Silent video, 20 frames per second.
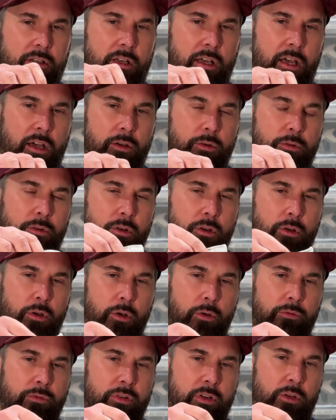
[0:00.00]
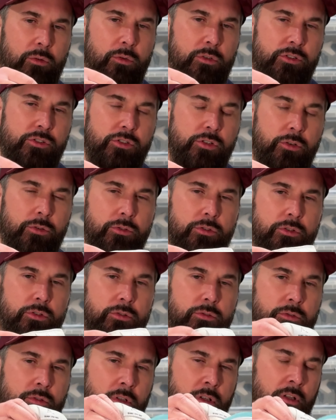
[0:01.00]
Hopefully we'll show
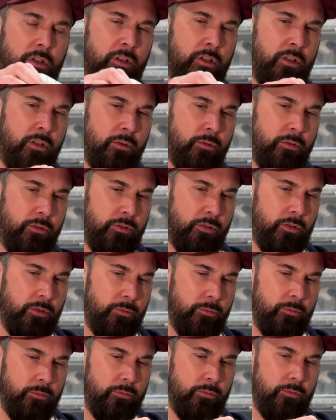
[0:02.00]
you some